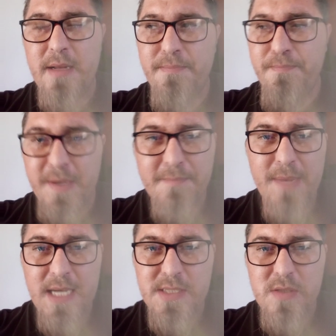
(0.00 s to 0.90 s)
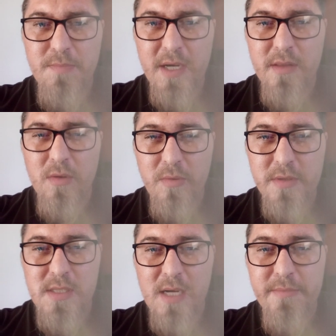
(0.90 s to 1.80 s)
that big bass to bite the whole
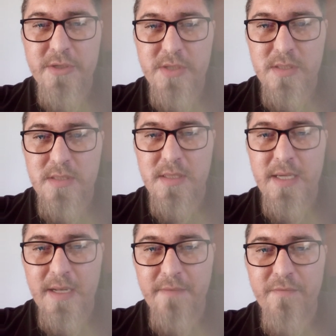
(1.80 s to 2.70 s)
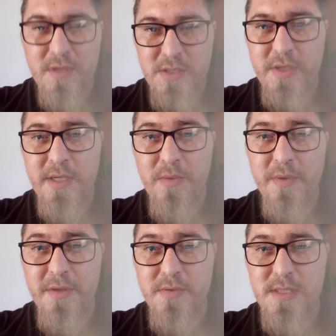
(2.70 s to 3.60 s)
time and just getting frustrated
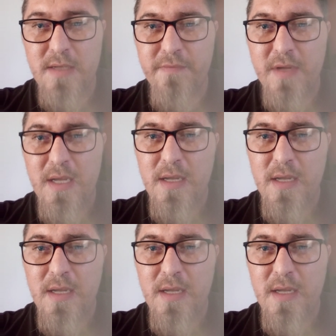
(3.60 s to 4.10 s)
with yourself